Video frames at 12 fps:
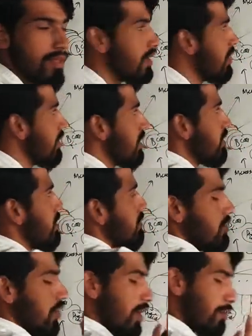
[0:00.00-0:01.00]

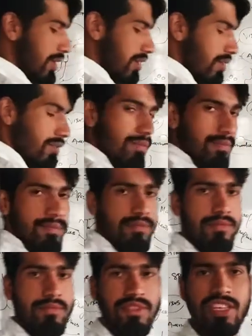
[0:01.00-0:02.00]
Normally, these
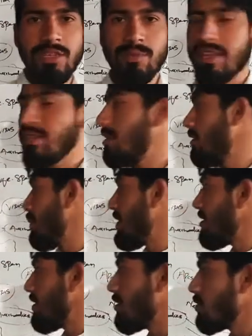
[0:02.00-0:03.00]
B cells or
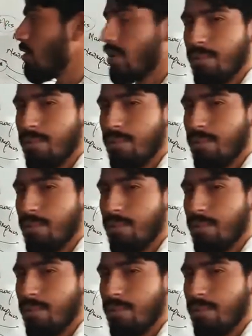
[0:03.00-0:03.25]
remain